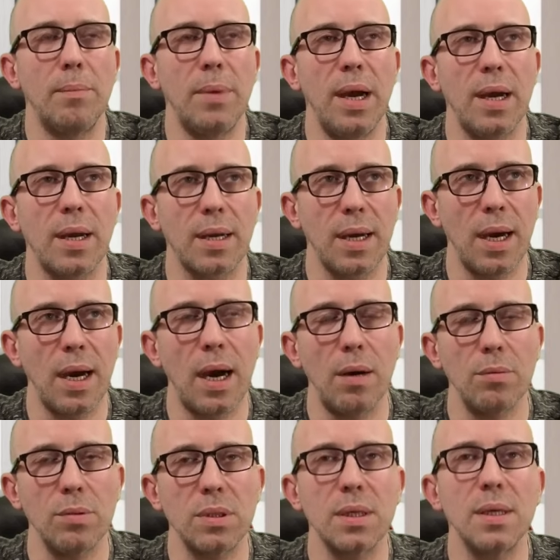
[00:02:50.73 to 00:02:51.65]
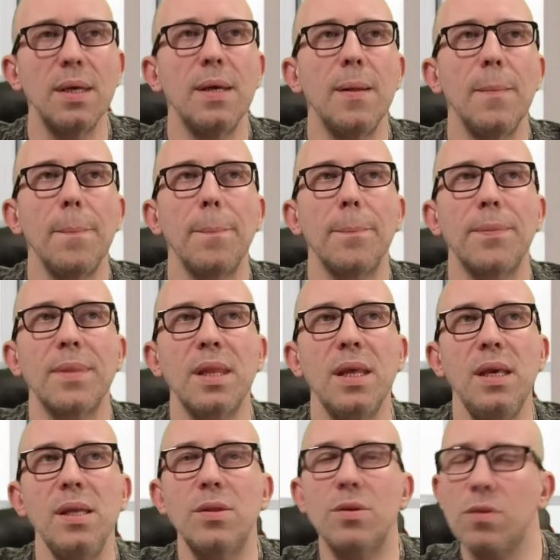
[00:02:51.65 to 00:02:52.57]
back out.
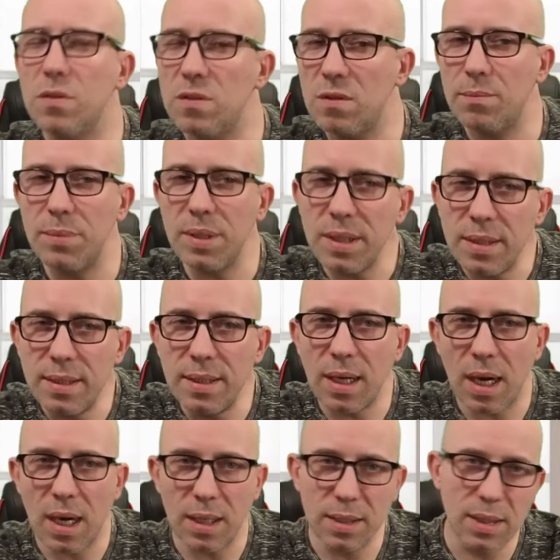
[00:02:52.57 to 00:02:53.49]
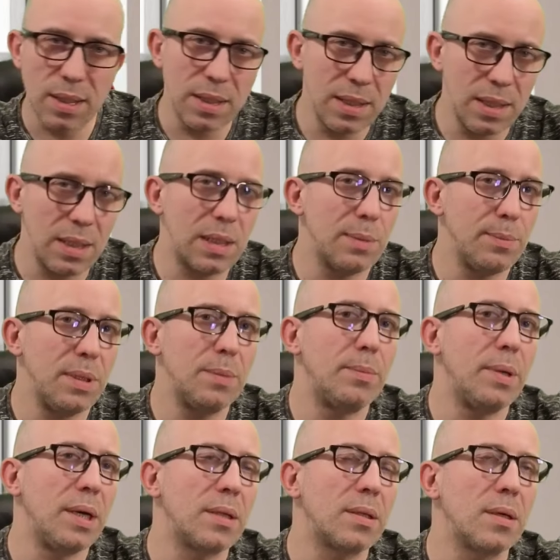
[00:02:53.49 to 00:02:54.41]
It could have been done a little bit
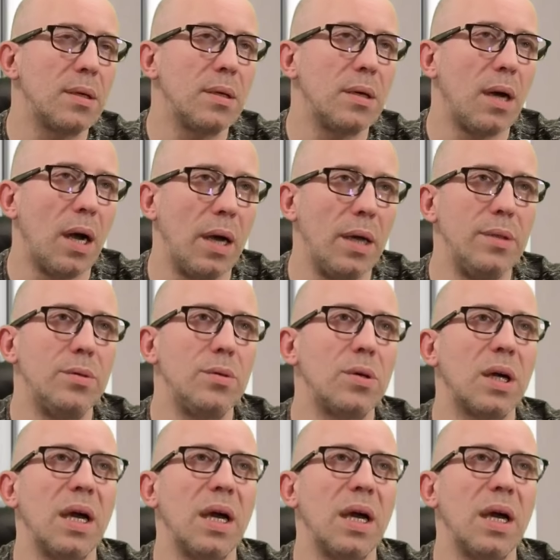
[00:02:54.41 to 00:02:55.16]
better. I do